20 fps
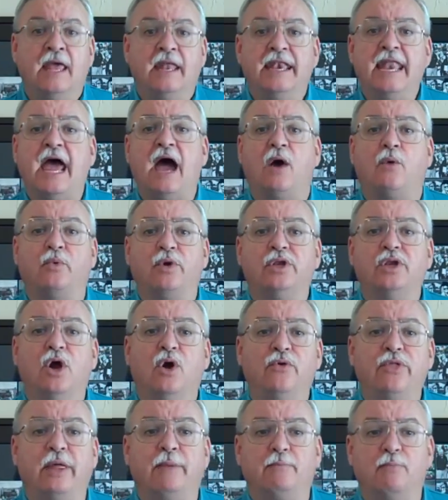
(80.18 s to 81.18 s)
Now, we
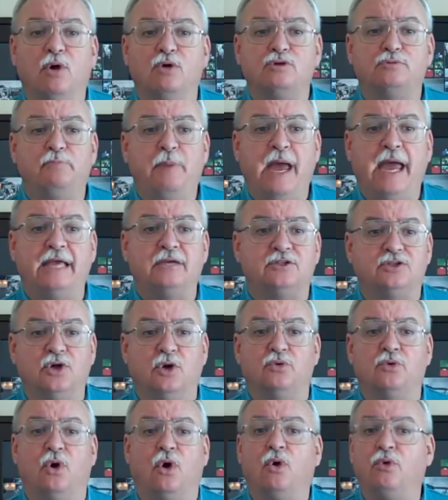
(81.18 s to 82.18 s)
know that most banks
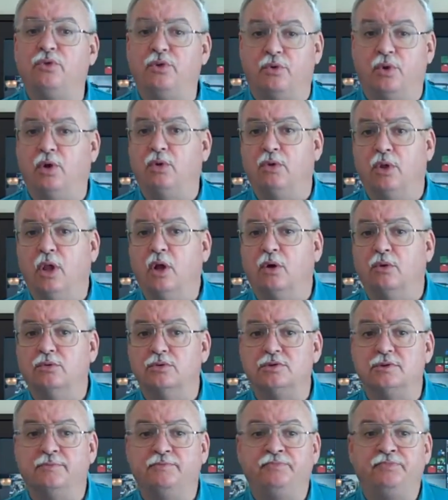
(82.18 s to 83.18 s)
don't hold their own
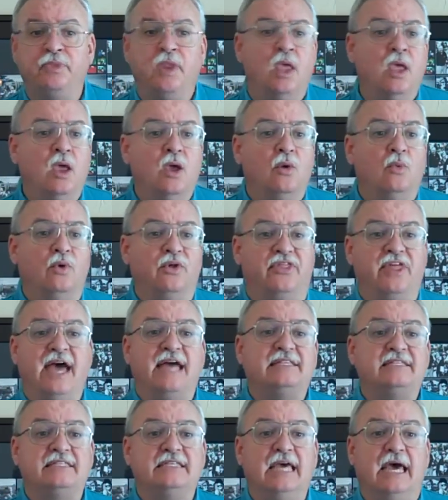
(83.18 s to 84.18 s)
loans. With
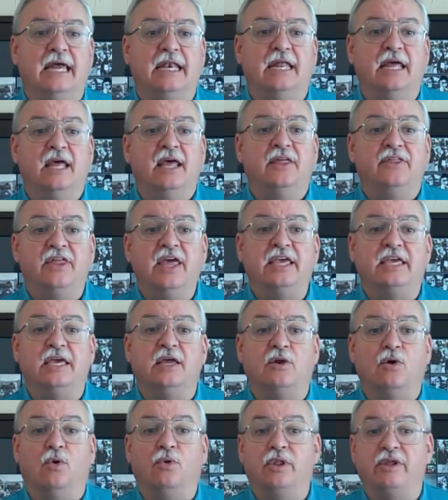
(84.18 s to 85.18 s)
that said, they
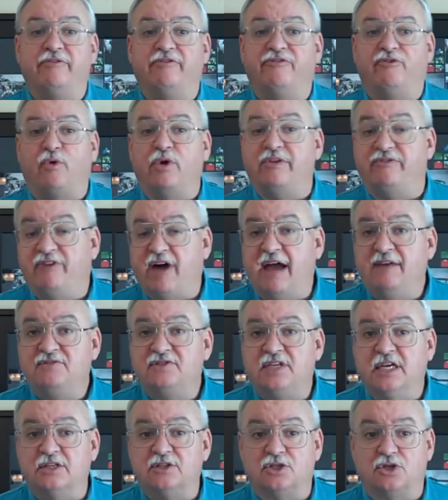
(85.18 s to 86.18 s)
get only 45
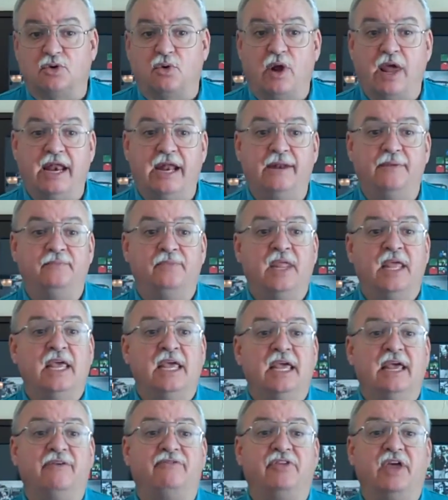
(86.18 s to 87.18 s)
cents credit
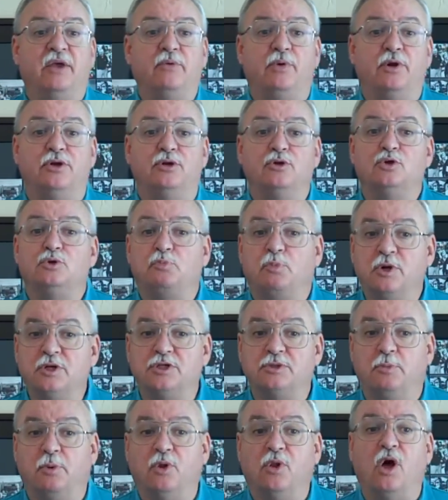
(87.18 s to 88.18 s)
if they reduce
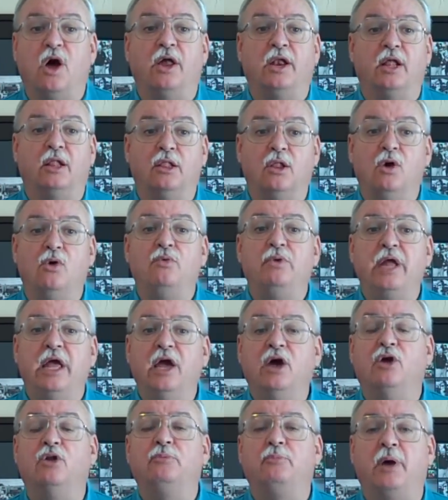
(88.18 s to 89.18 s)
principal on a loan
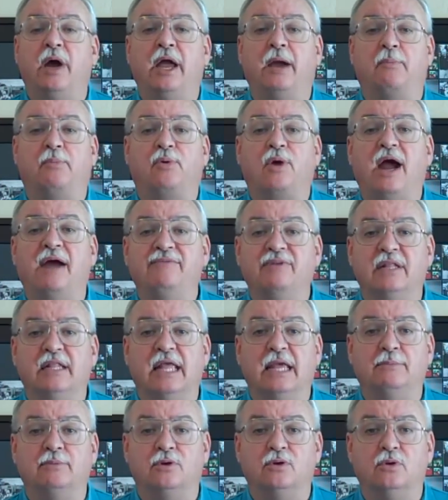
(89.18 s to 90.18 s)
held by a private
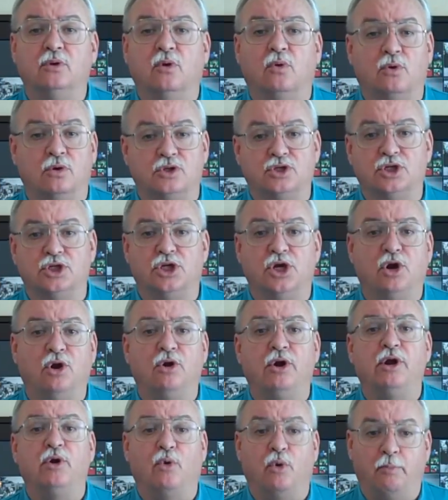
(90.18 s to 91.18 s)
label or
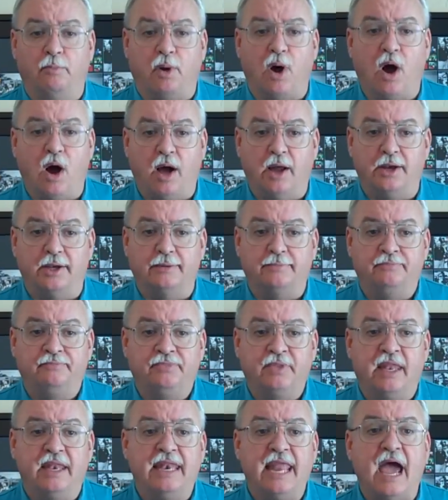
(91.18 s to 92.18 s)
security or bond.
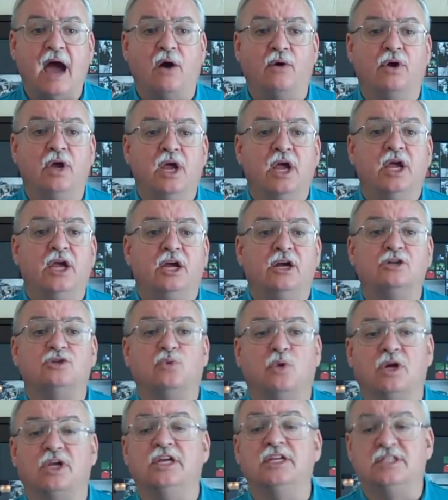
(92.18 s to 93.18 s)
Now, here's
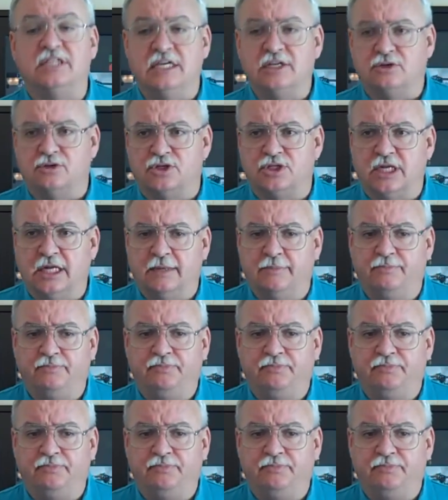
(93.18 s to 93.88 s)
where it gets interesting.